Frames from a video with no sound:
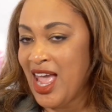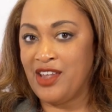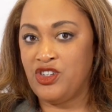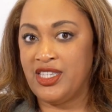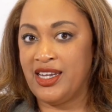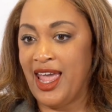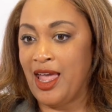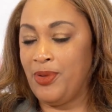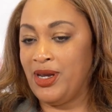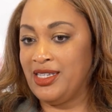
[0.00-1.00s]
and she said, hey,
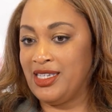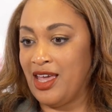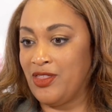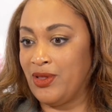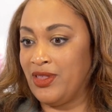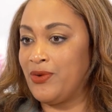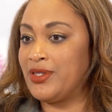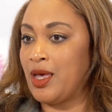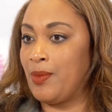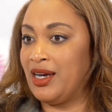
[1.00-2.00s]
I'm putting together a
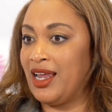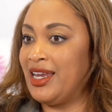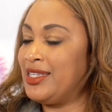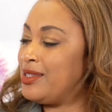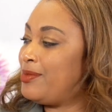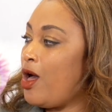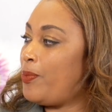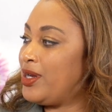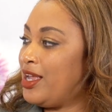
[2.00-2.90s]
legal summit and I need some help.